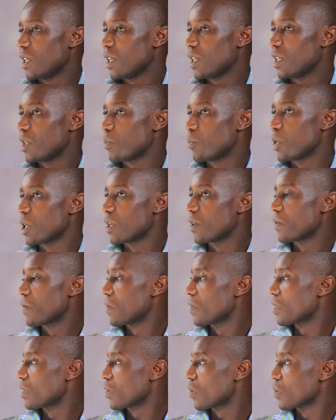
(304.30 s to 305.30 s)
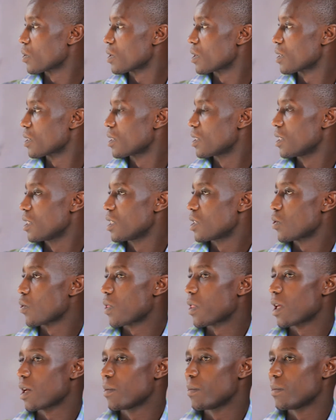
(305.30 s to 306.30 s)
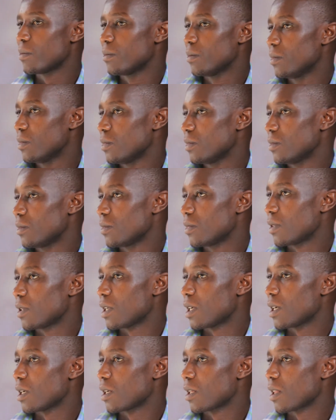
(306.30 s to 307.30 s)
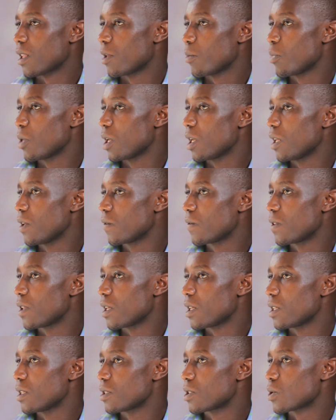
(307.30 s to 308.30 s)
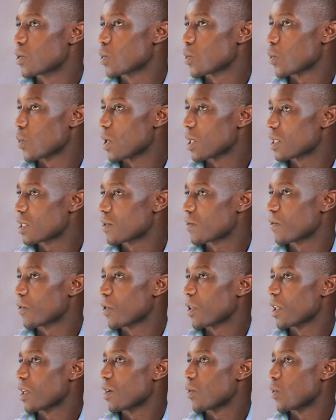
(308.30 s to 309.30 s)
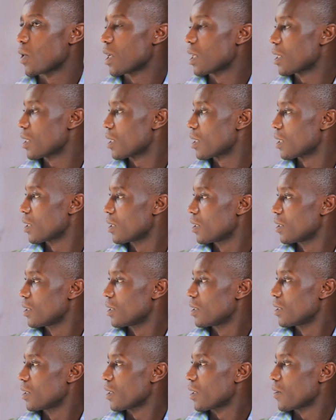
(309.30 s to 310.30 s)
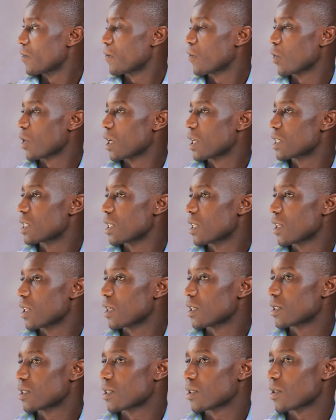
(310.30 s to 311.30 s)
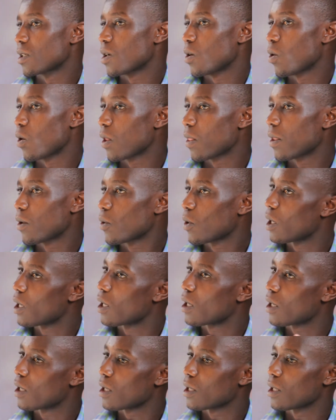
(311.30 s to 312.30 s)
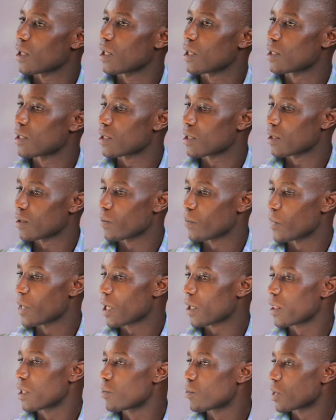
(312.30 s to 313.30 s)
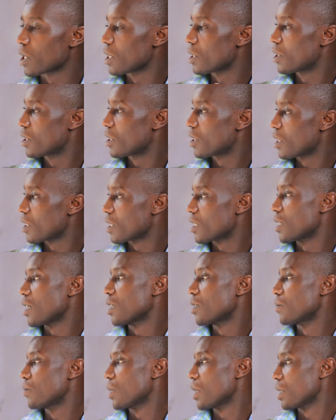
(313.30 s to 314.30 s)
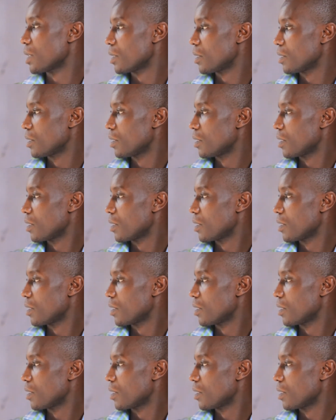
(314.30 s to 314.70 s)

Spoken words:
any benefit, because to them, they believe they sweat for their wealth, forgetting that all the work that make them rich is done by